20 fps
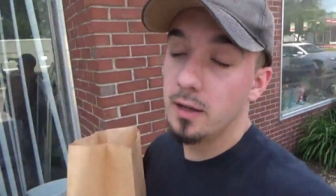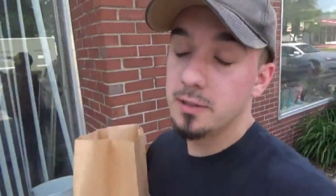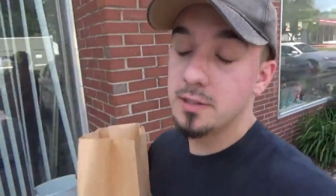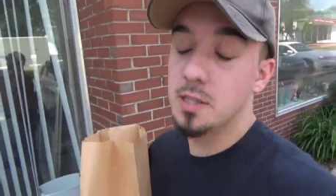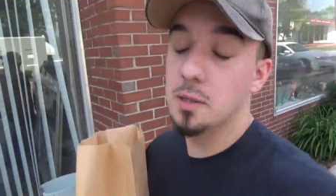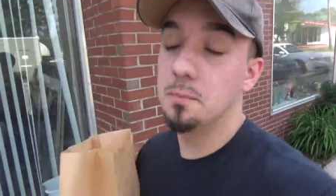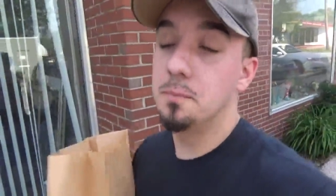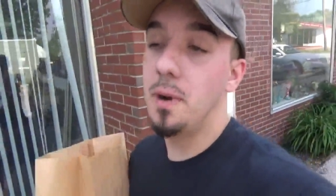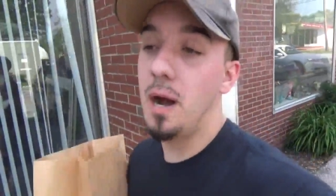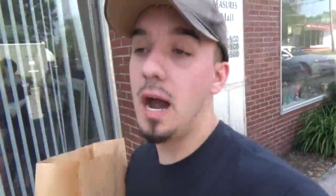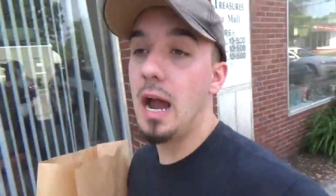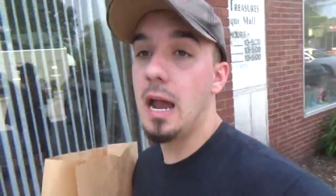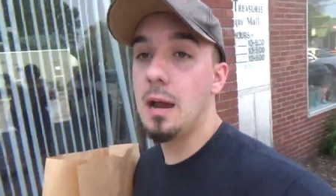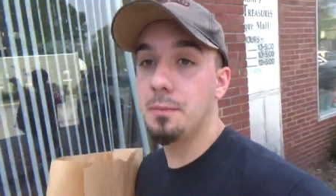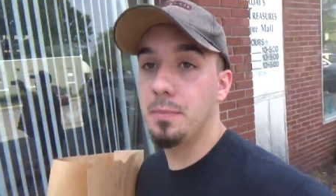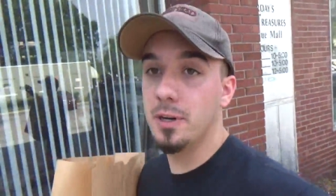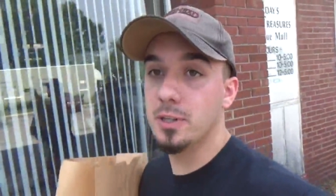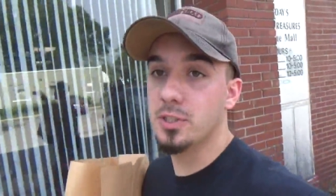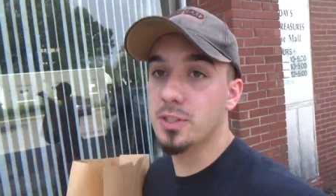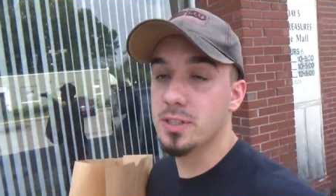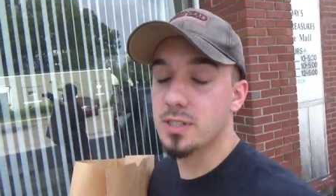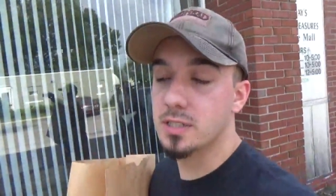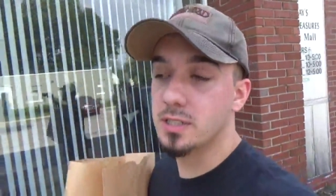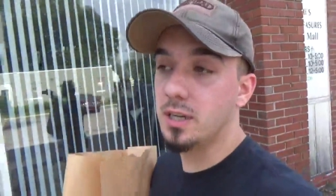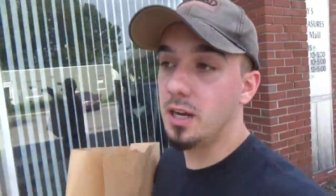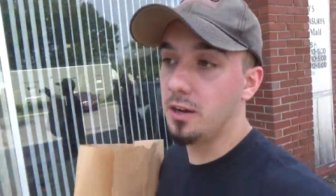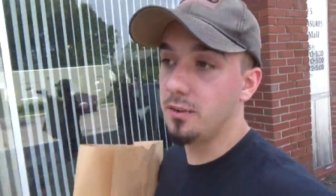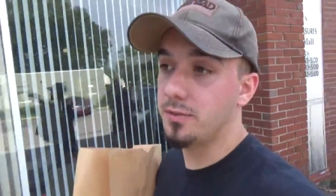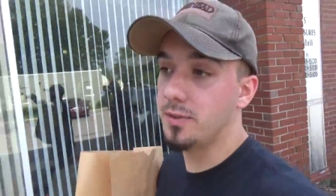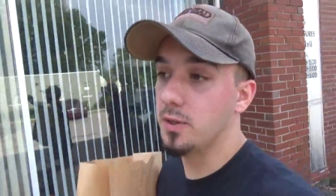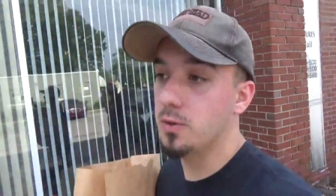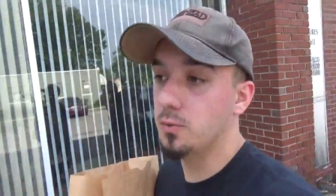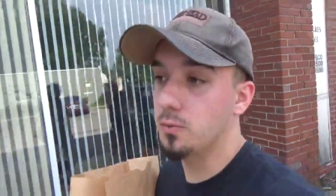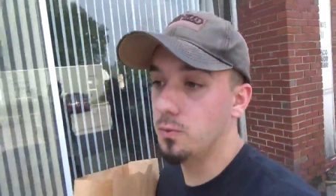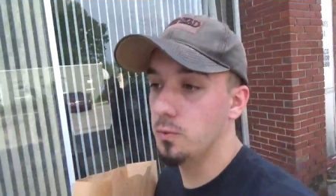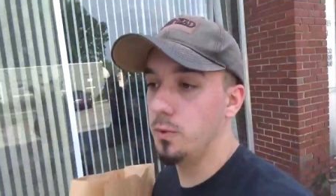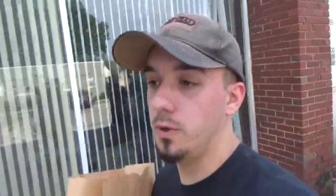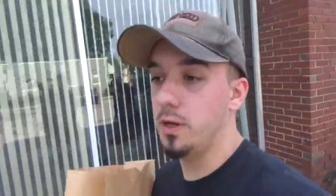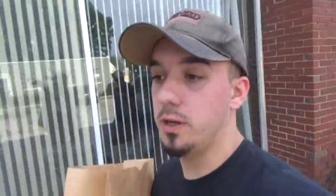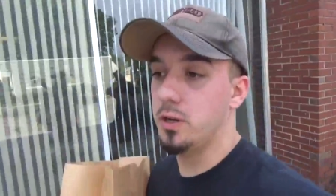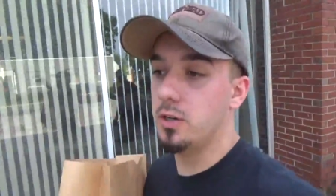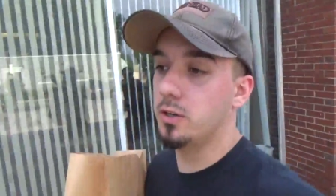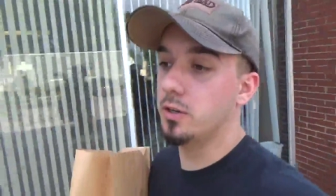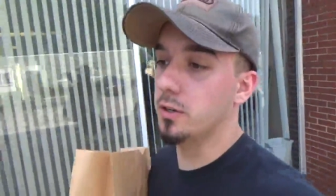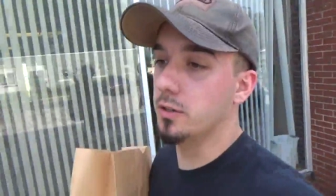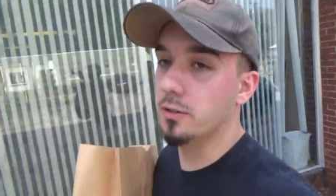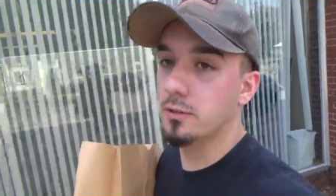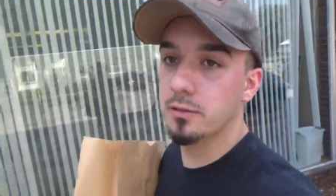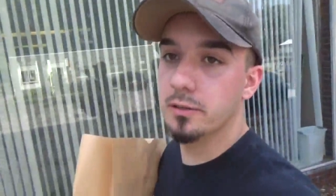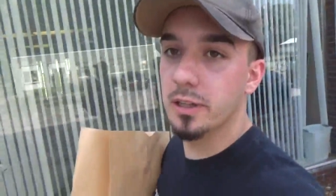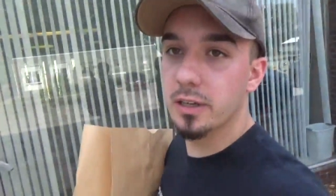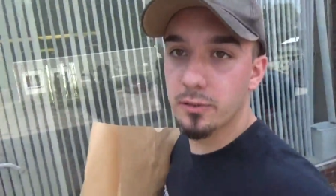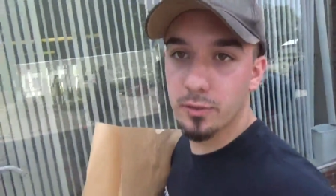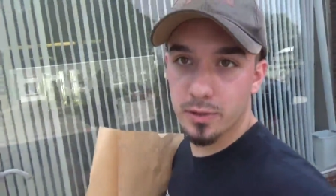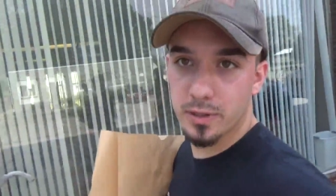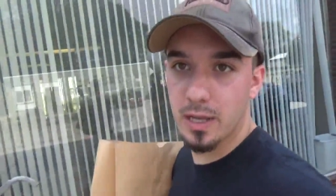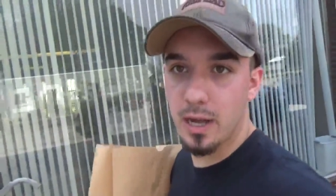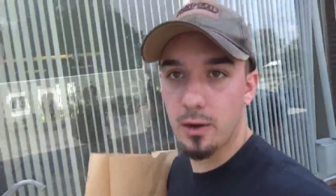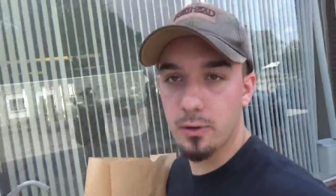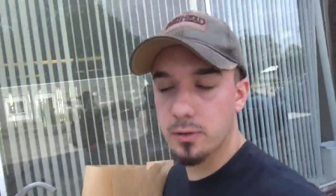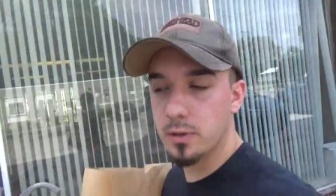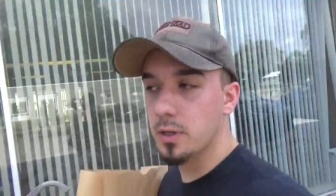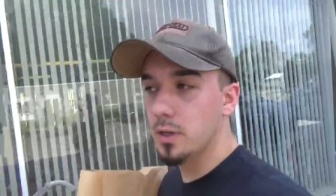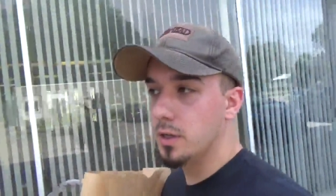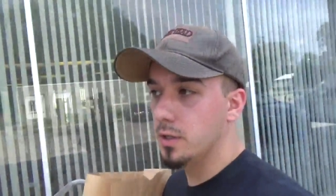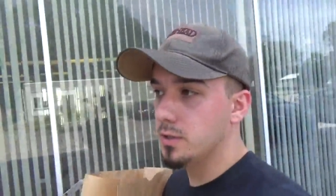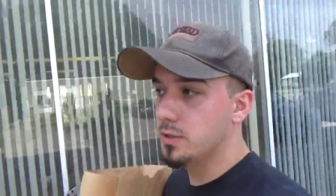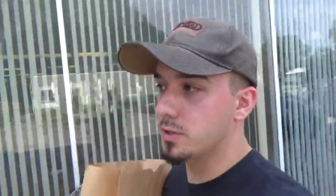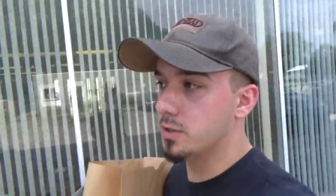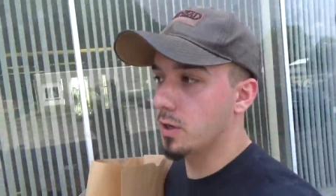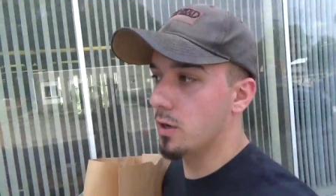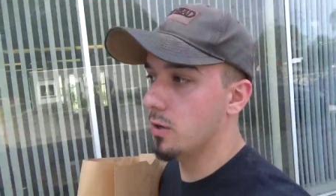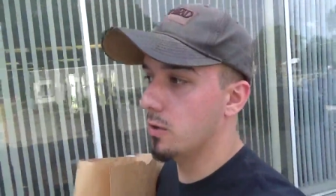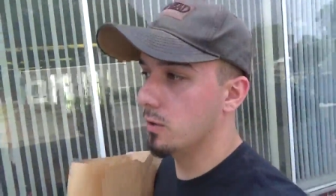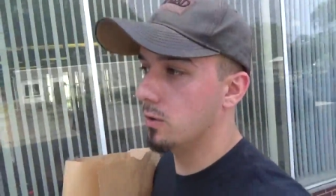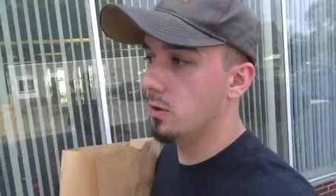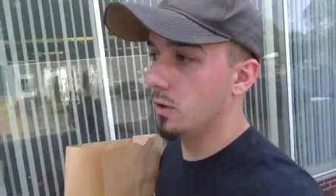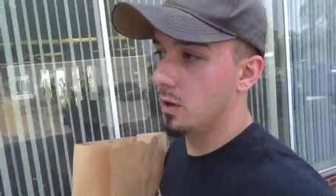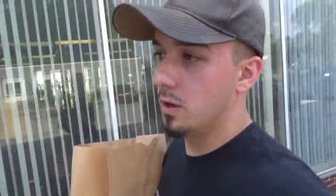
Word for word: to buy a bunch of stuff that we could live without. So,